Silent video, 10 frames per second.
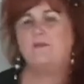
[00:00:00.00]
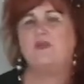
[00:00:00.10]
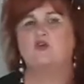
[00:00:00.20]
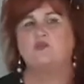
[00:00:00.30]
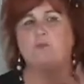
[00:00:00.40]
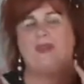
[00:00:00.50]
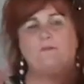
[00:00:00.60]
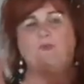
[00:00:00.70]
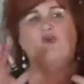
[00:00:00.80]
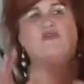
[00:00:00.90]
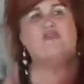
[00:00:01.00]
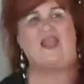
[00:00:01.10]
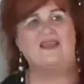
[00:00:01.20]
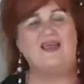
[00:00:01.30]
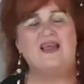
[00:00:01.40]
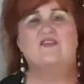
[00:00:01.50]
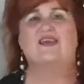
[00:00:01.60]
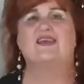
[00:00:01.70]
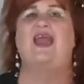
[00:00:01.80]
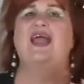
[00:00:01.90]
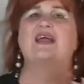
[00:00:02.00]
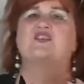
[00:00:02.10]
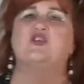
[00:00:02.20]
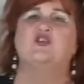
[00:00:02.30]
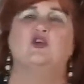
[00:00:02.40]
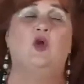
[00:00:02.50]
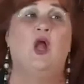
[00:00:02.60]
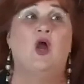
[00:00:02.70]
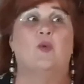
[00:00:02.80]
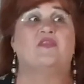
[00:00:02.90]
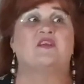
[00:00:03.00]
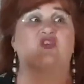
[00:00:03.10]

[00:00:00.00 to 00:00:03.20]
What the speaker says: Because people think that it has to do with the